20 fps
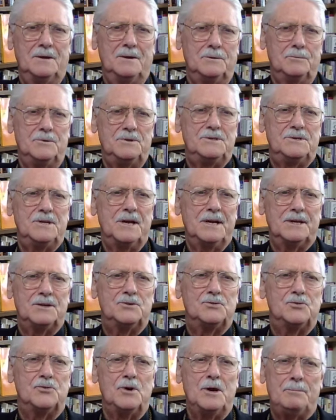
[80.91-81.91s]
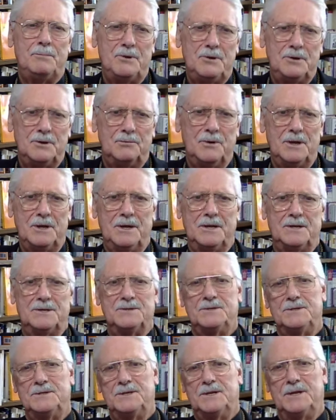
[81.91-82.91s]
We take a trip in the readings
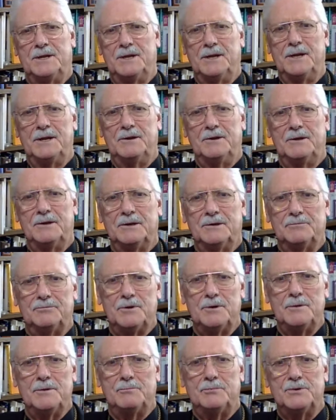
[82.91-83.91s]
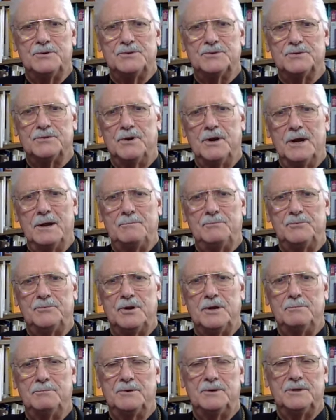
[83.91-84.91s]
today from the prescribed
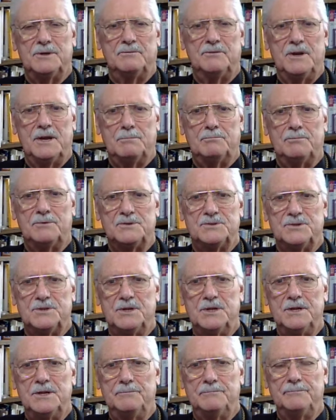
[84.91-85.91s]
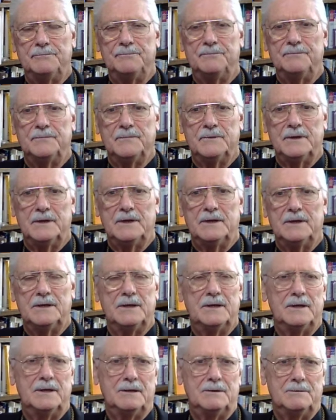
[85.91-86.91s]
treatment of leprosy
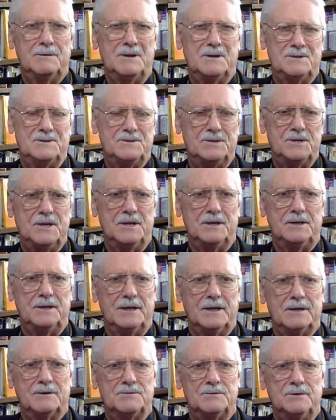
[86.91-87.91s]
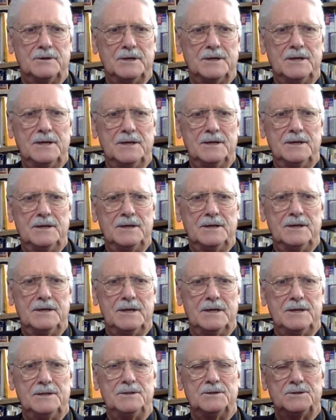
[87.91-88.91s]
and sin, actually,
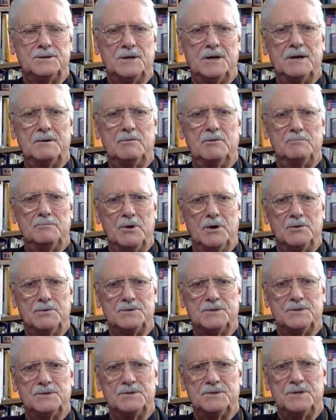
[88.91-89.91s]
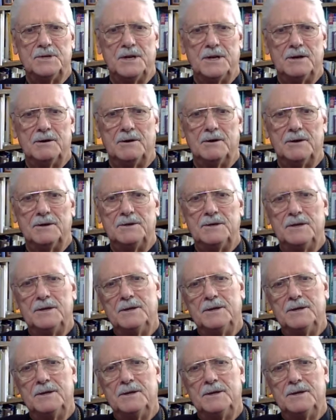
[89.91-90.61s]
in the time of Moses and Aaron,